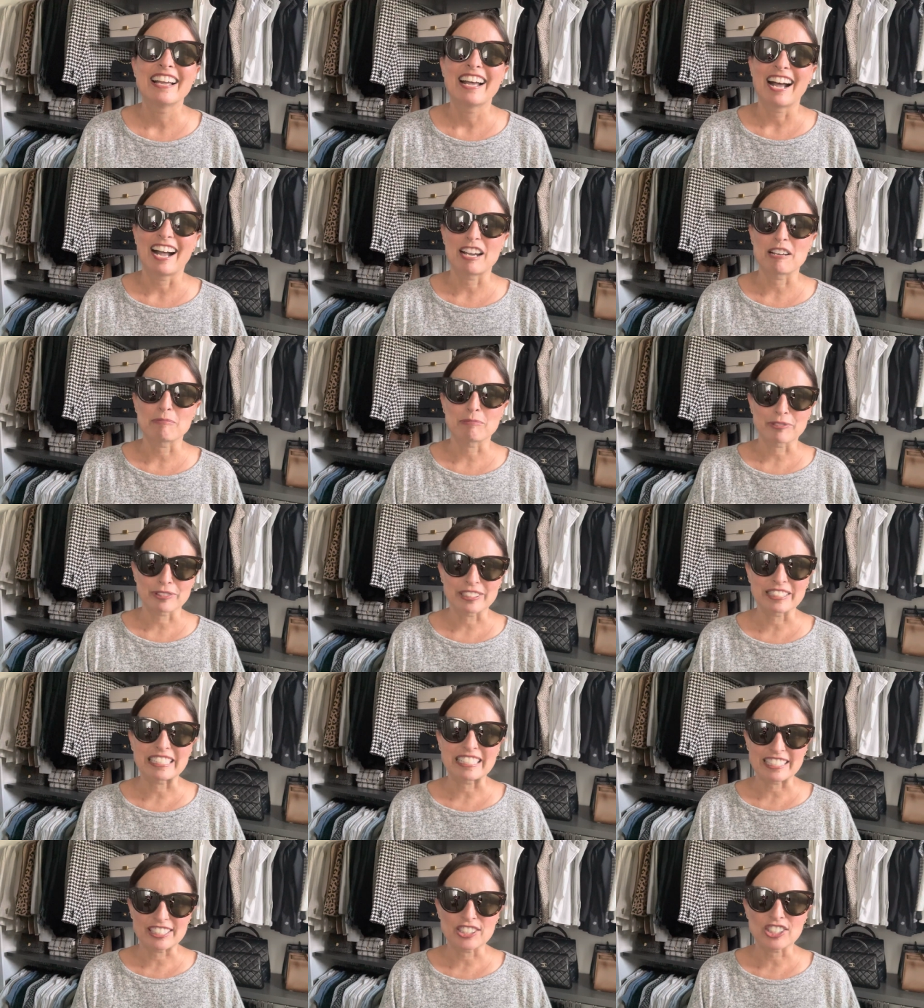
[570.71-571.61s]
I am
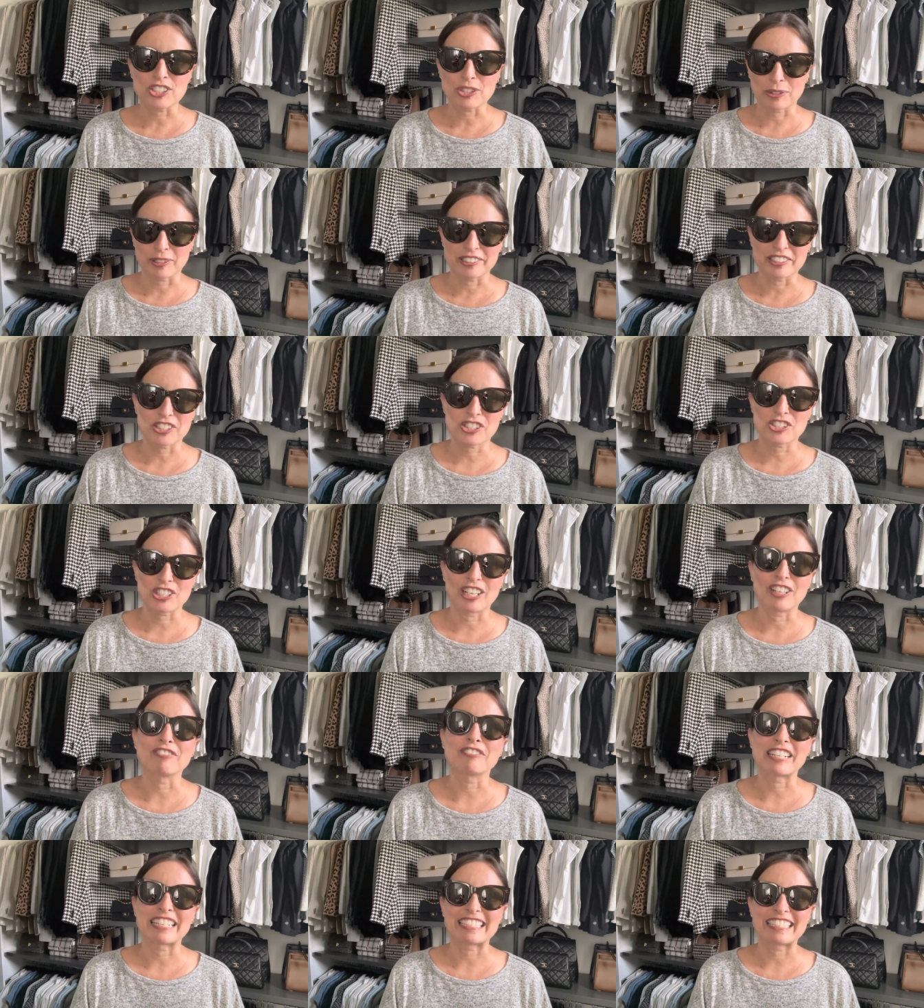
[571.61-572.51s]
really into tortoise shell
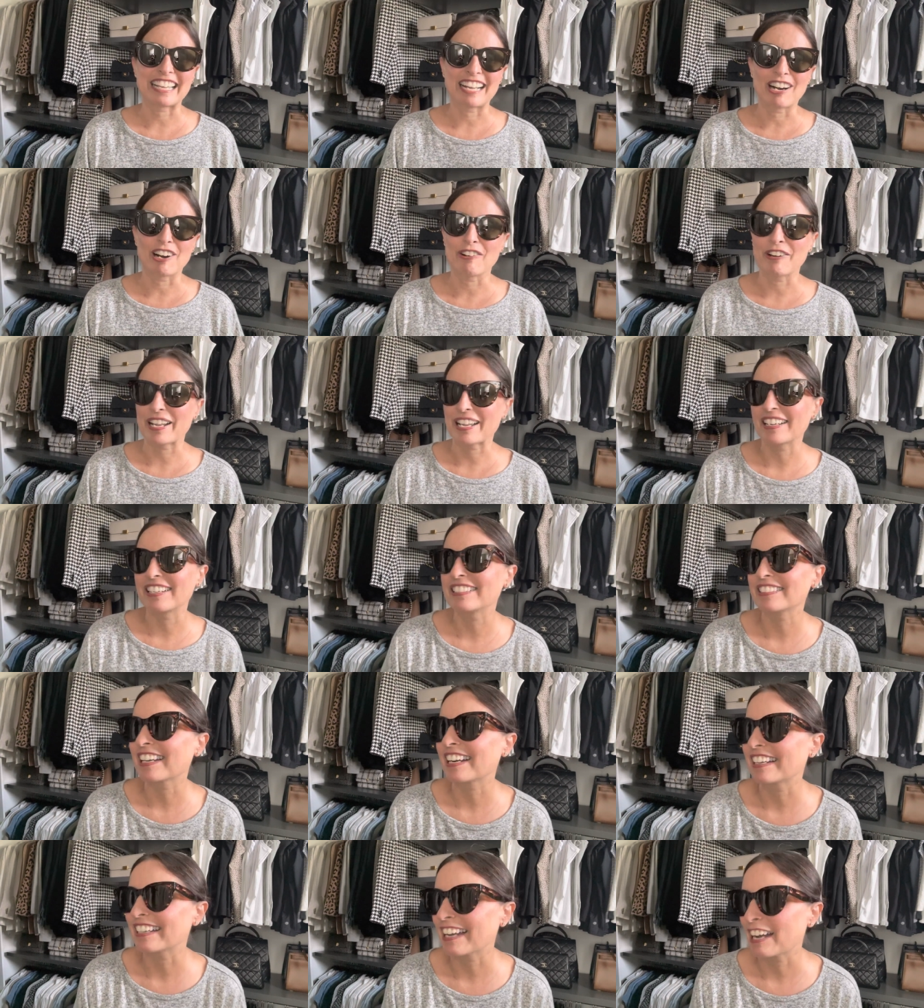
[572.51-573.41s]
right now, and
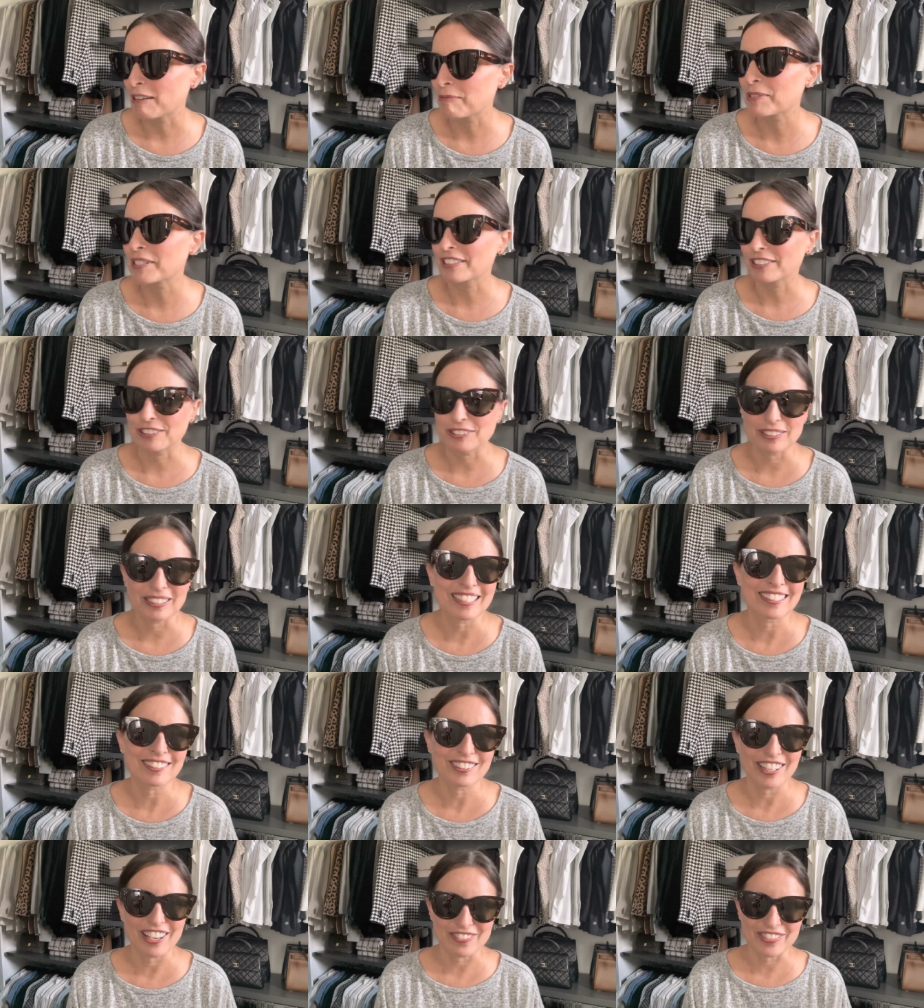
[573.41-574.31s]
I absolutely
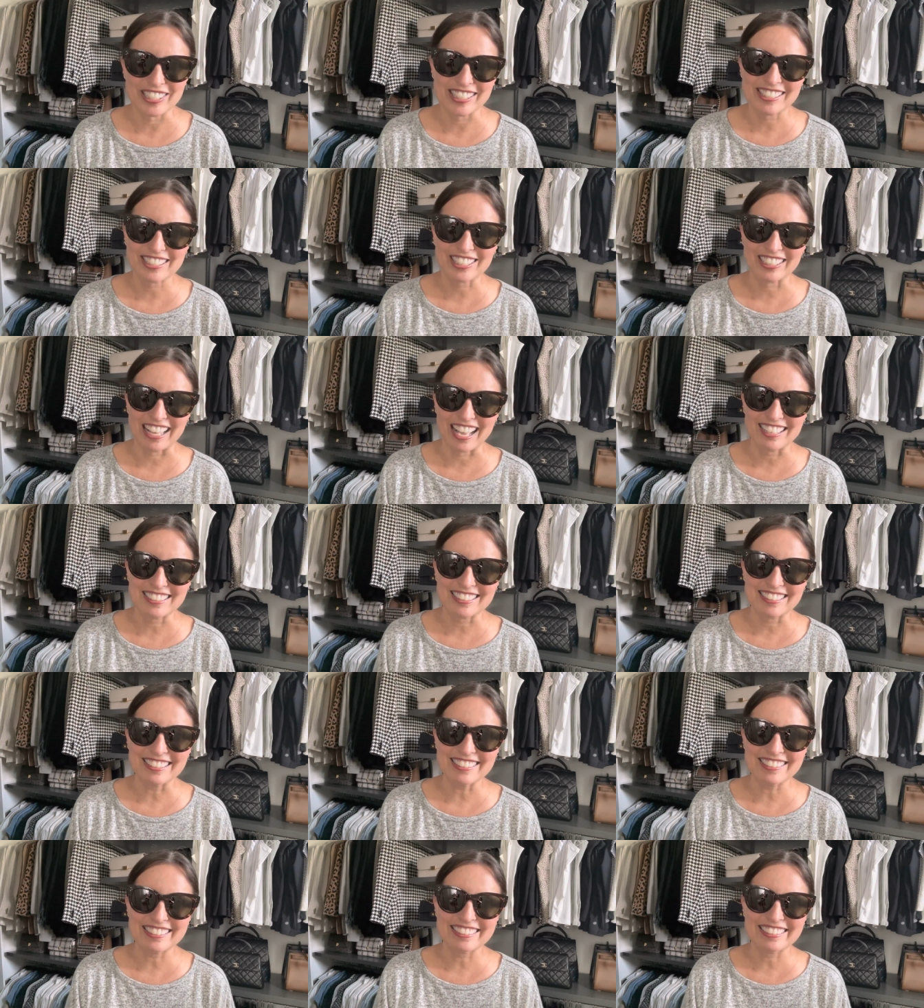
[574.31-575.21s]
love these glasses.